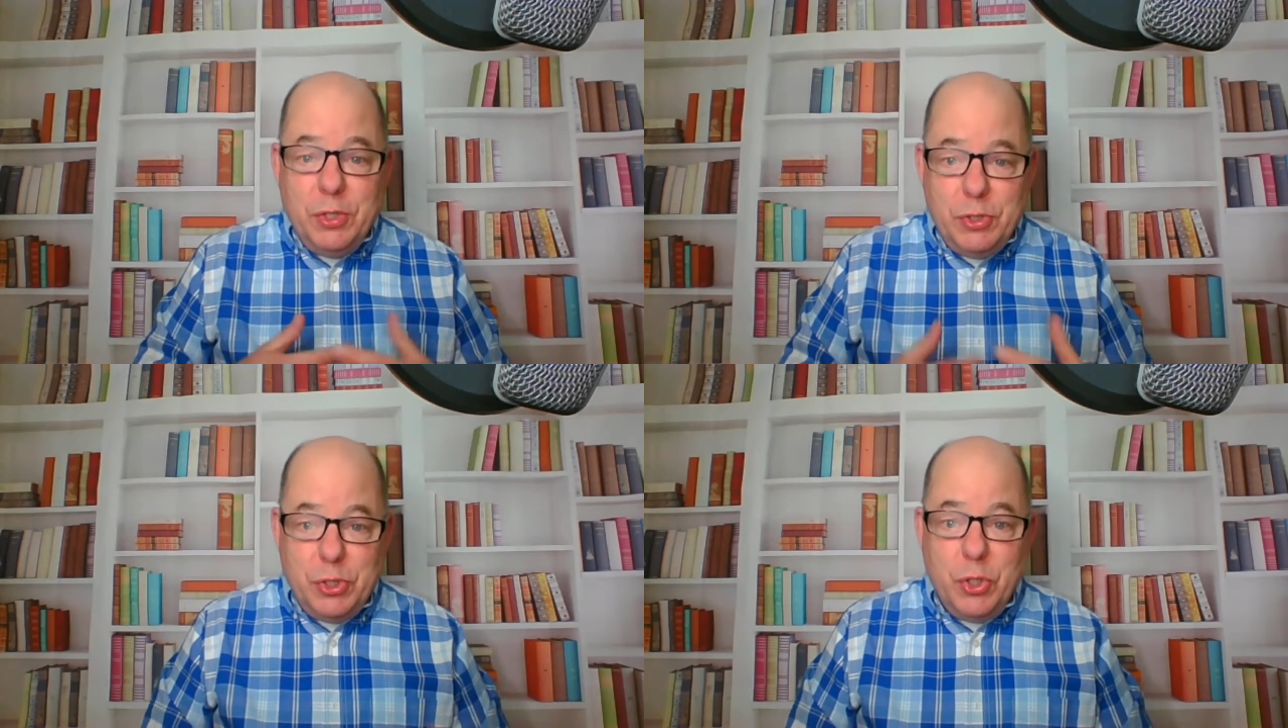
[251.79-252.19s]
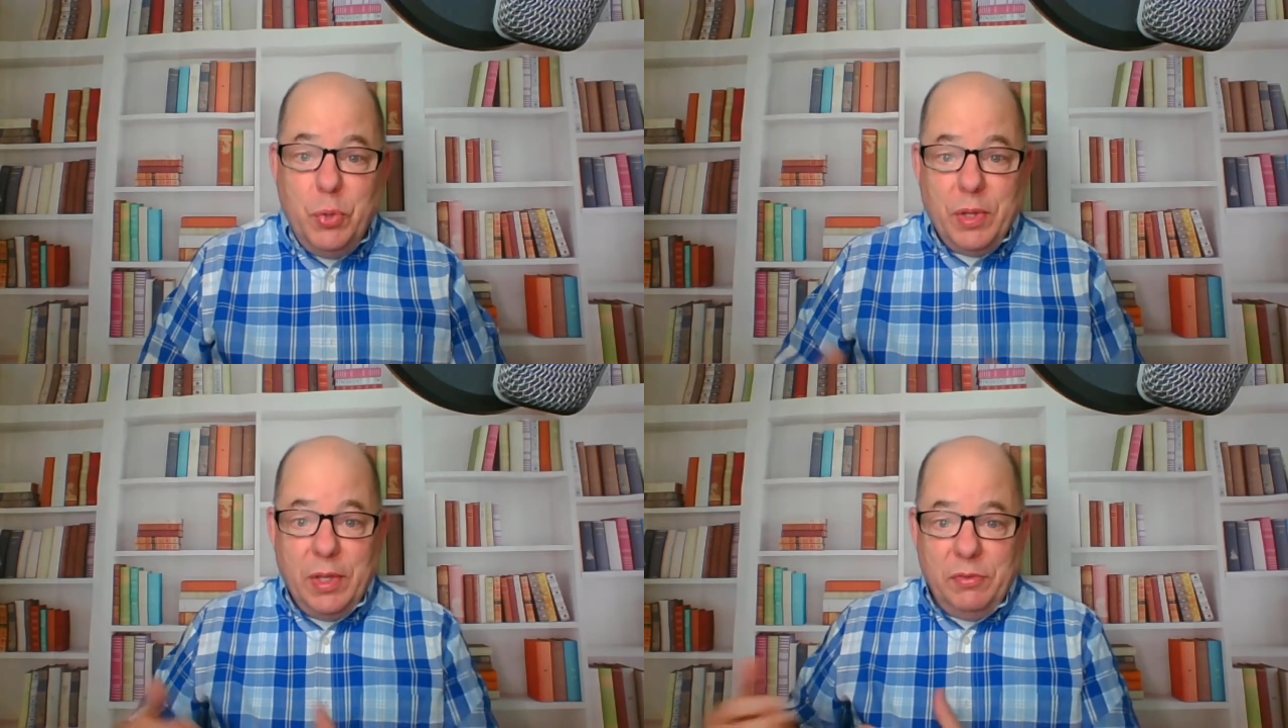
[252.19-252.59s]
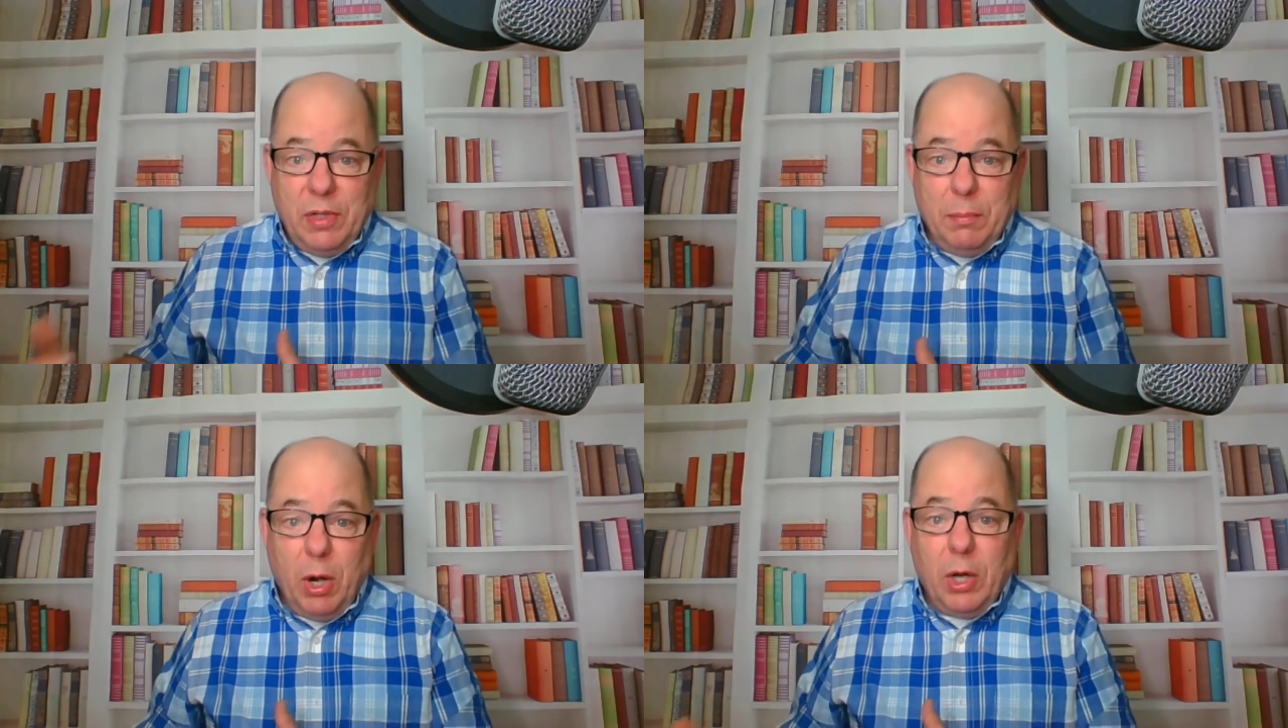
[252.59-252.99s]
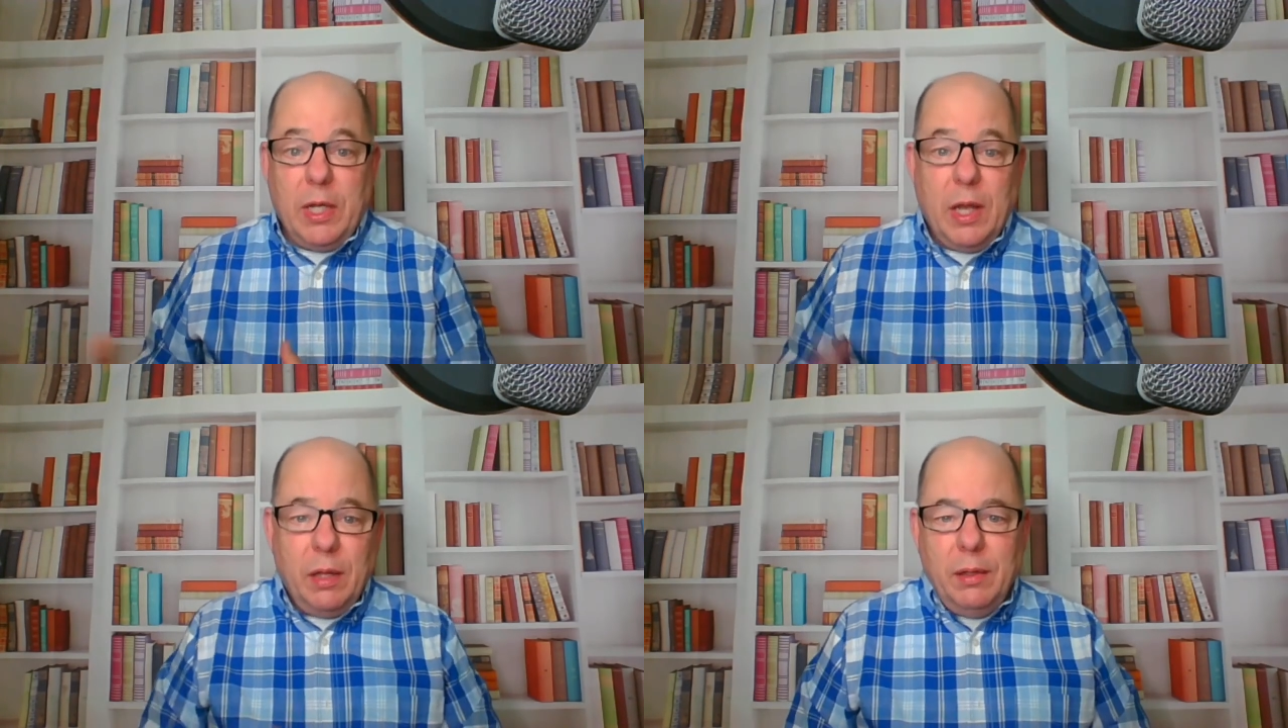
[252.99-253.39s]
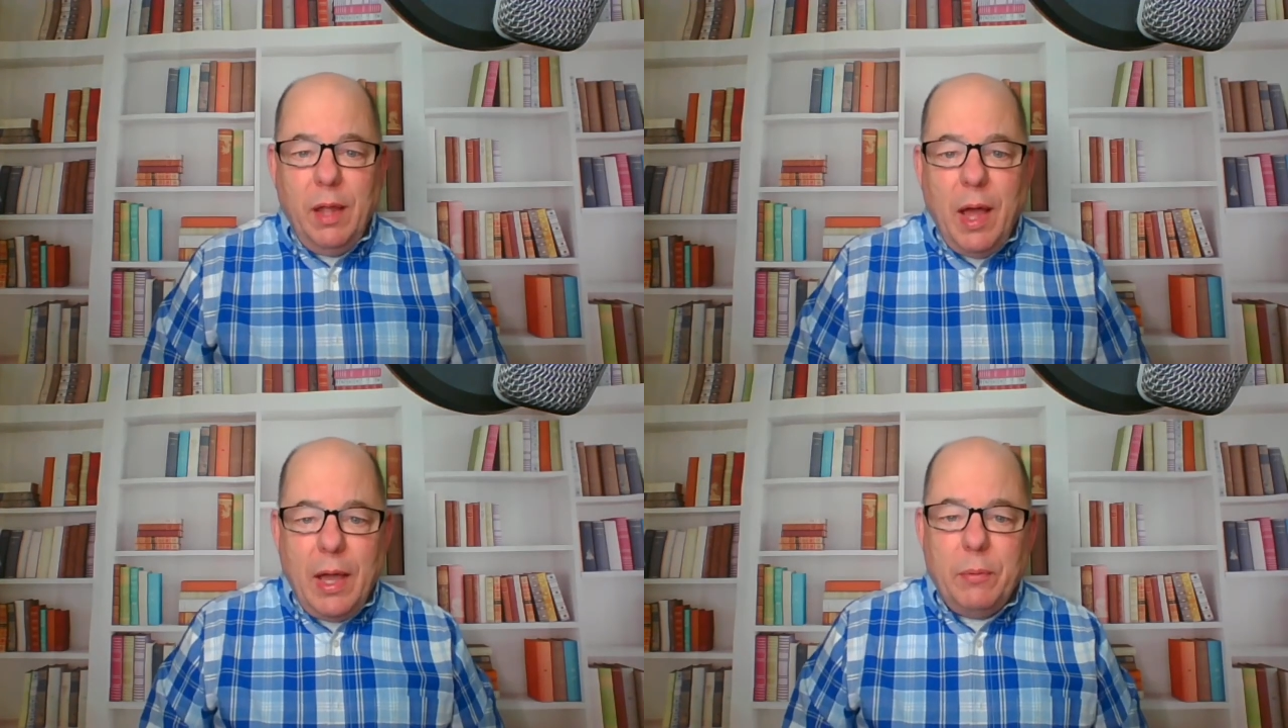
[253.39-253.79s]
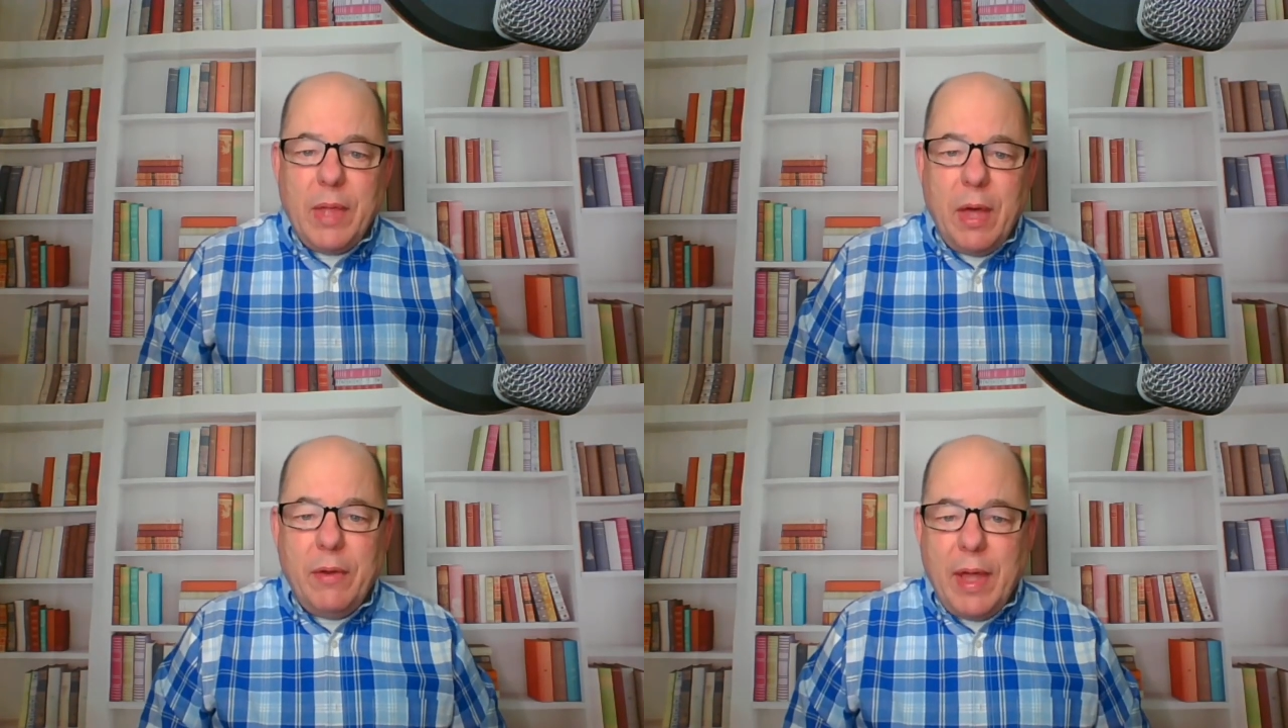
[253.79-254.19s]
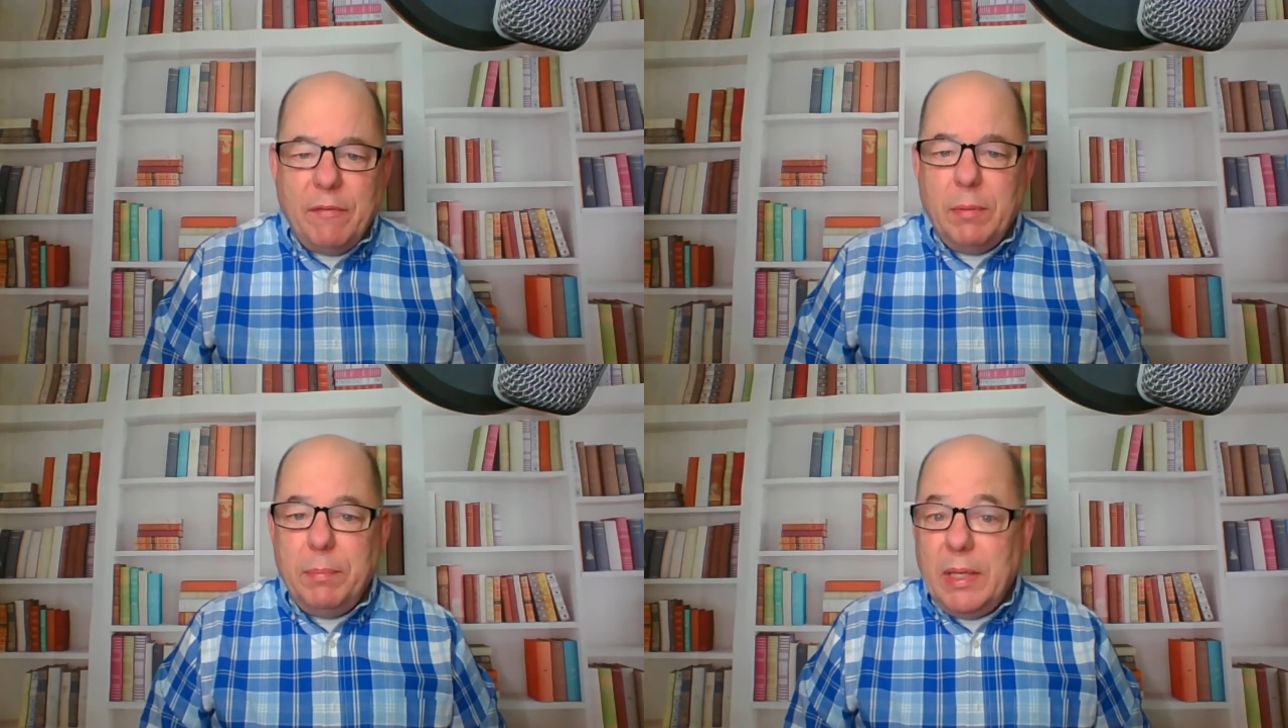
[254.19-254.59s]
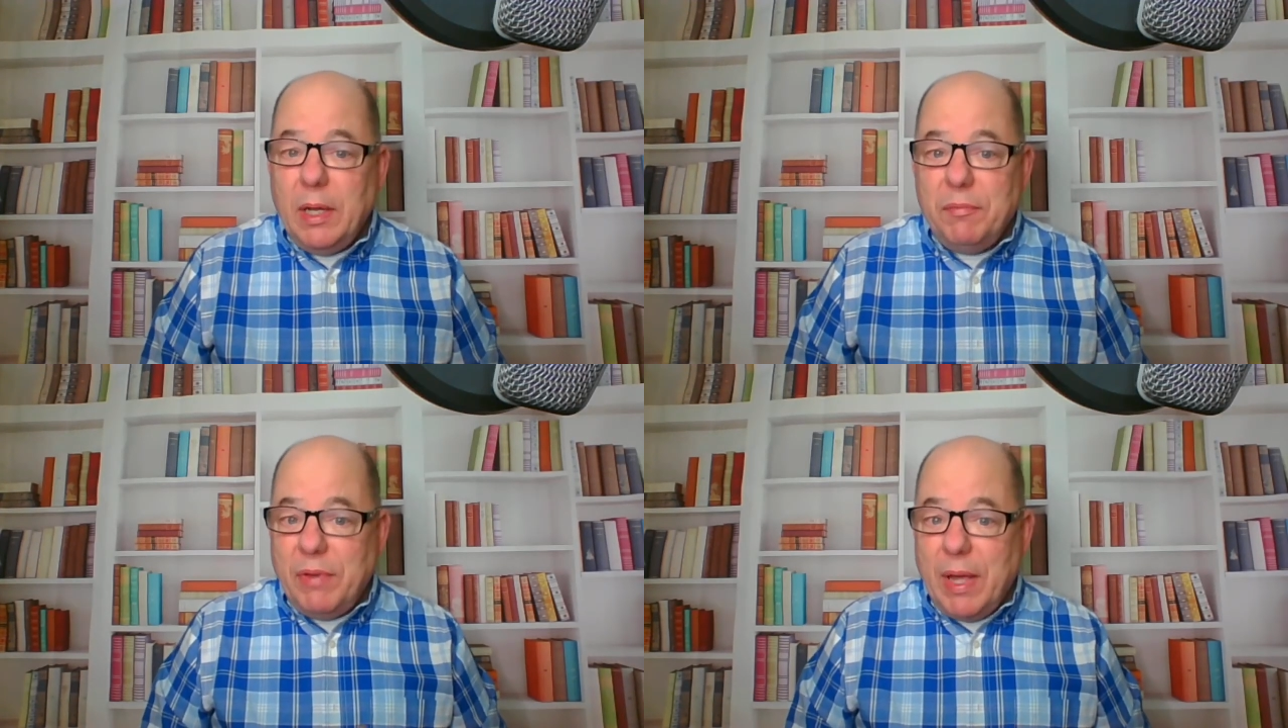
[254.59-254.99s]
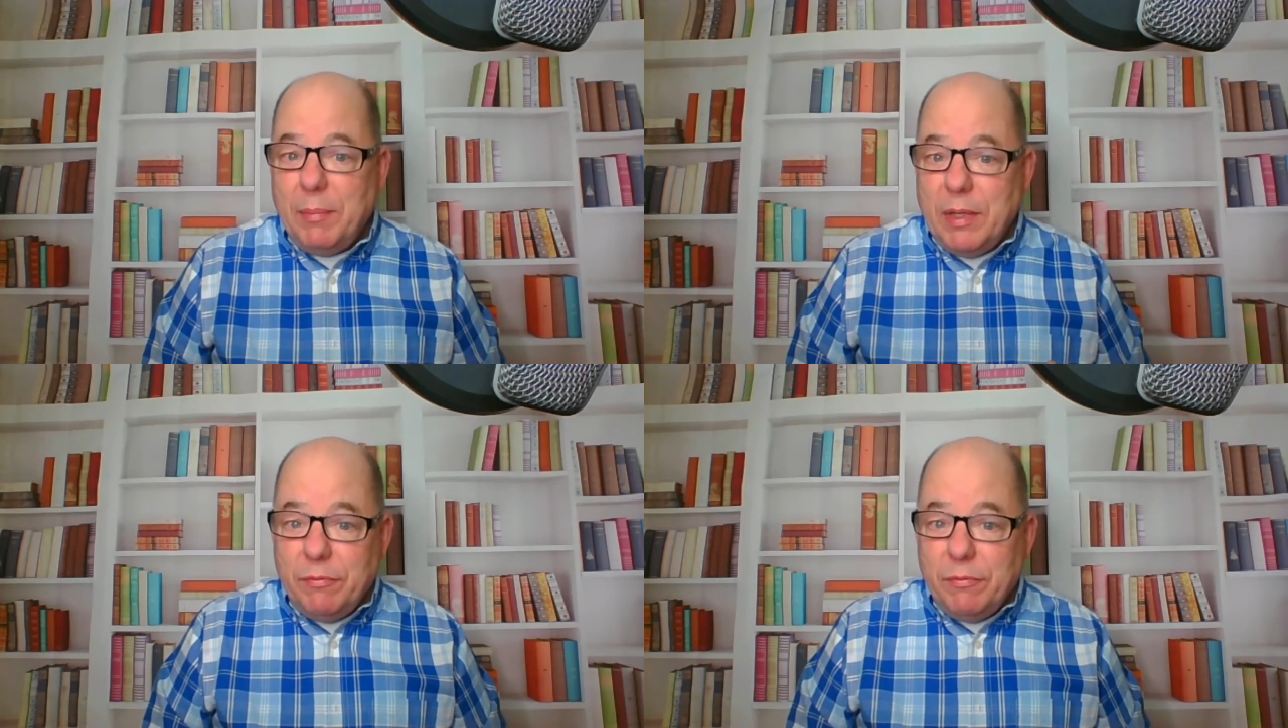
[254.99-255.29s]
do this and market online without having to beat up family and